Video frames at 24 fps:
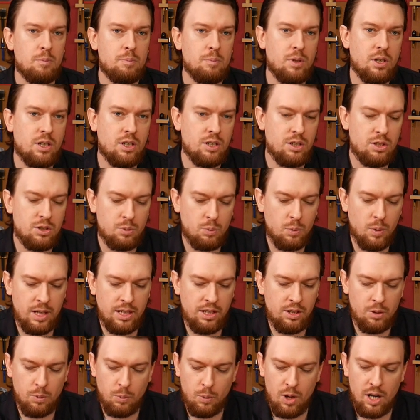Because
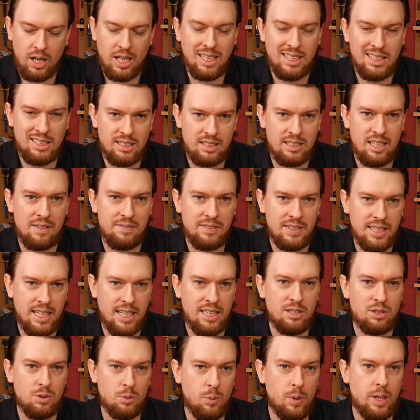when you're working seven
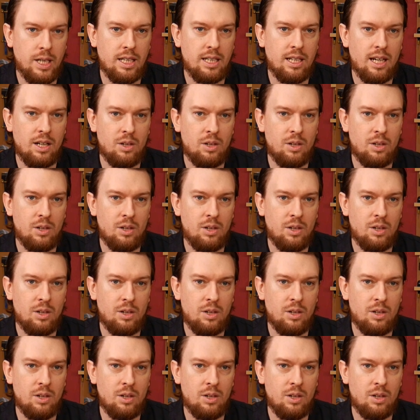days a week